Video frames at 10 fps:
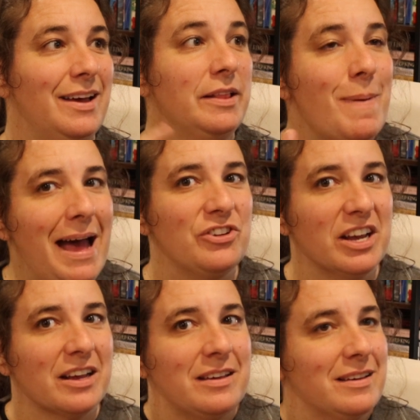That's magic.
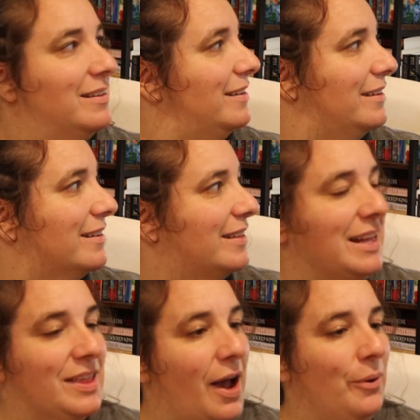
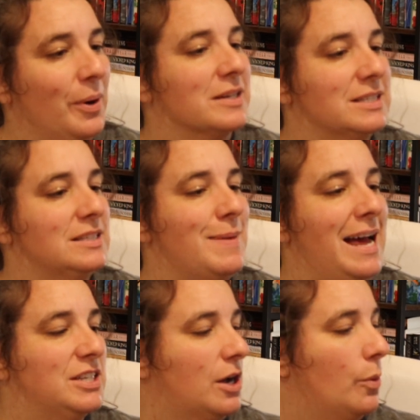That's how it works. It's
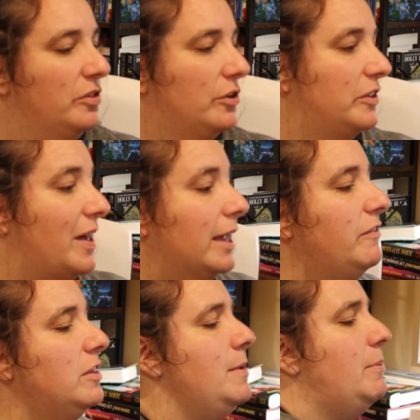magic. A wizard did that.
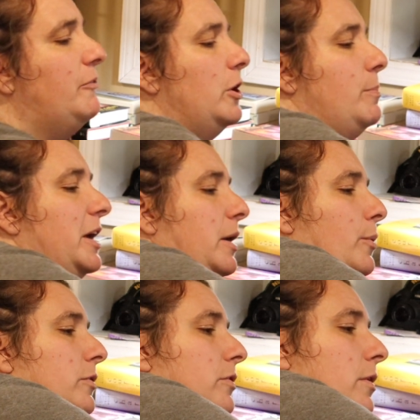Give it to me before you break it
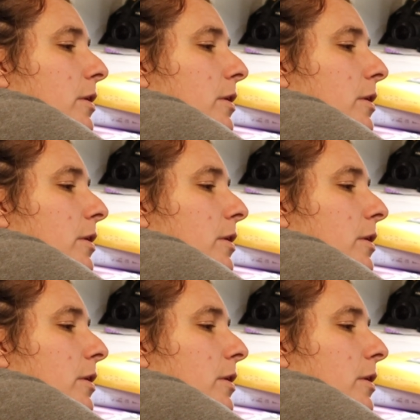worse.